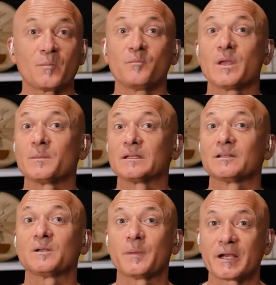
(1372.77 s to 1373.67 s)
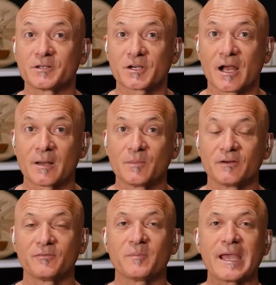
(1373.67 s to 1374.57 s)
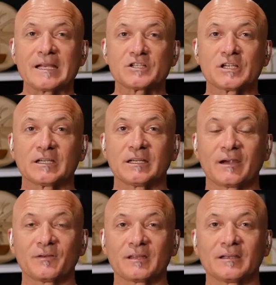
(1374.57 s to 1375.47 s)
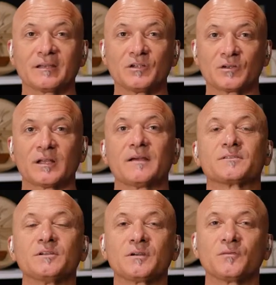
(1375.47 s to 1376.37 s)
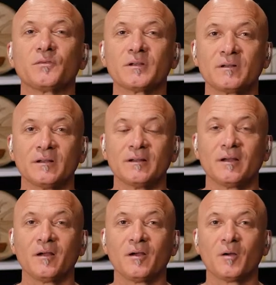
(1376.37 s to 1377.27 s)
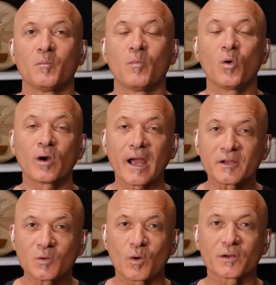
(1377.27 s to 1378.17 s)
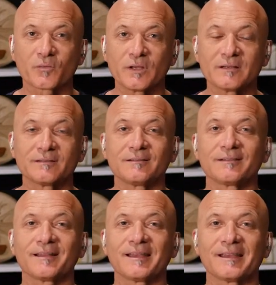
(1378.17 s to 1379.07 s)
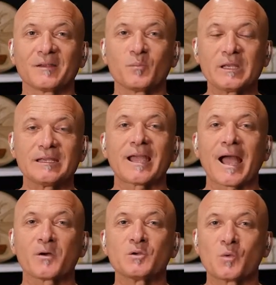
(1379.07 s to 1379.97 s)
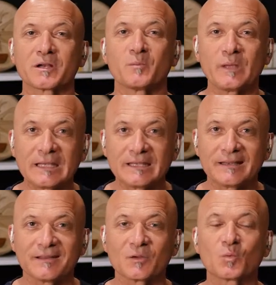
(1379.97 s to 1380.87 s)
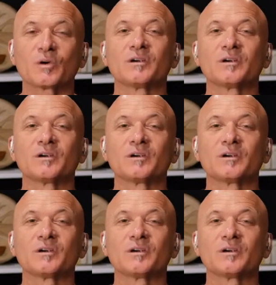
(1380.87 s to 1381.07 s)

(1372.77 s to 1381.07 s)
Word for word: uh, maybe a little better job of managing everything in your life so you can feel more how you want to feel and be how you want to be in the